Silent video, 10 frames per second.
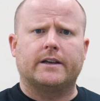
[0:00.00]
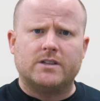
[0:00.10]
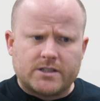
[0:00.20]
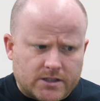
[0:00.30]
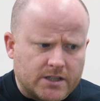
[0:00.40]

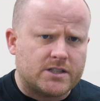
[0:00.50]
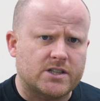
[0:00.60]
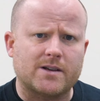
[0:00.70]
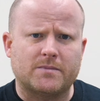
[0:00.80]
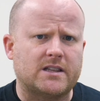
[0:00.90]
This is
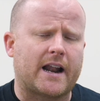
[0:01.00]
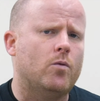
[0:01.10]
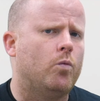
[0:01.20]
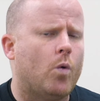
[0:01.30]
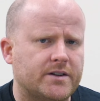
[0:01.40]
something that I
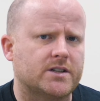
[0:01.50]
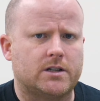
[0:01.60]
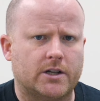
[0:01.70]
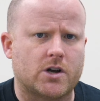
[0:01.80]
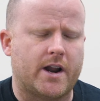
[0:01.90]
want to
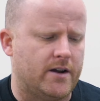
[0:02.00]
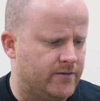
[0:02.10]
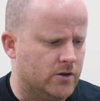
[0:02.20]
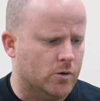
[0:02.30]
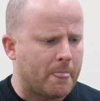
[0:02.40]
click on and
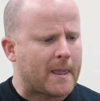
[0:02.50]
view.